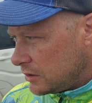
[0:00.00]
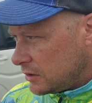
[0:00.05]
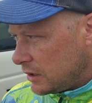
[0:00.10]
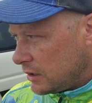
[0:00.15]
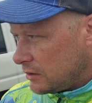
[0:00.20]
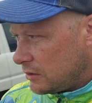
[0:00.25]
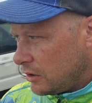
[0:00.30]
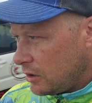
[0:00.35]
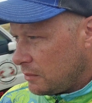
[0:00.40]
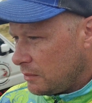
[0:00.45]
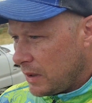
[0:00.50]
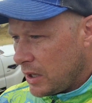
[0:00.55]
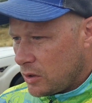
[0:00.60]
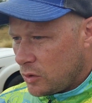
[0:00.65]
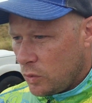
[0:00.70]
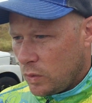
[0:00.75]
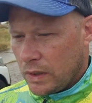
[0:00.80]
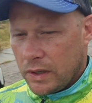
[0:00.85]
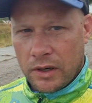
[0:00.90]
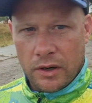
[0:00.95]
There's not
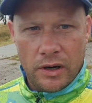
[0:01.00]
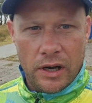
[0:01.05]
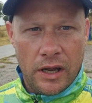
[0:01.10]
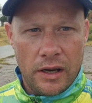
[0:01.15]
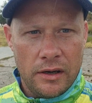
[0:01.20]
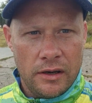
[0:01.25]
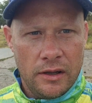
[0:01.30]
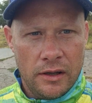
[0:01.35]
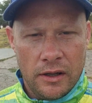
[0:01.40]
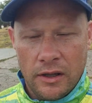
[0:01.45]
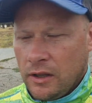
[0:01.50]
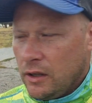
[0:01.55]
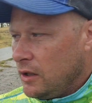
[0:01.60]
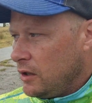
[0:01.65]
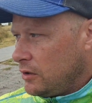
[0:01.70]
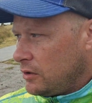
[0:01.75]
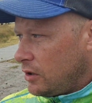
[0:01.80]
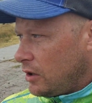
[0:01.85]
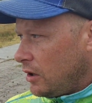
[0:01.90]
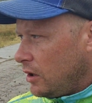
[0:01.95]
much wind around,
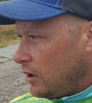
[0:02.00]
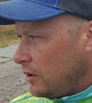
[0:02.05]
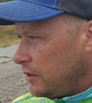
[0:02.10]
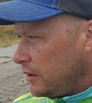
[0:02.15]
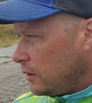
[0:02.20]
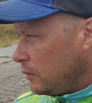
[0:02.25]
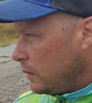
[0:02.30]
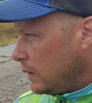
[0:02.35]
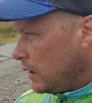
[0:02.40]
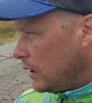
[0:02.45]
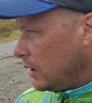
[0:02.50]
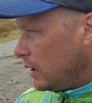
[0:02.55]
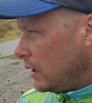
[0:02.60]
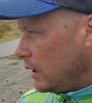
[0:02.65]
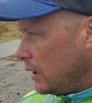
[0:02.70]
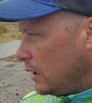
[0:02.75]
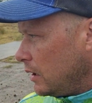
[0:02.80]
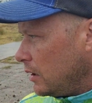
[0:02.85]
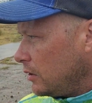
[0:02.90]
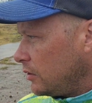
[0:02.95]
so I think we're
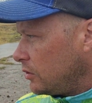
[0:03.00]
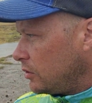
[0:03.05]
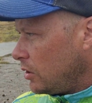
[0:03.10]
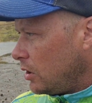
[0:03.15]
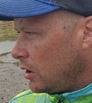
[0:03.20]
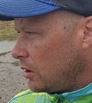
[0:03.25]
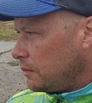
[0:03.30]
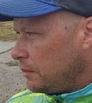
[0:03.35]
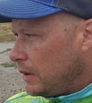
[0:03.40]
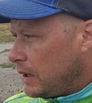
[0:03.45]
gonna start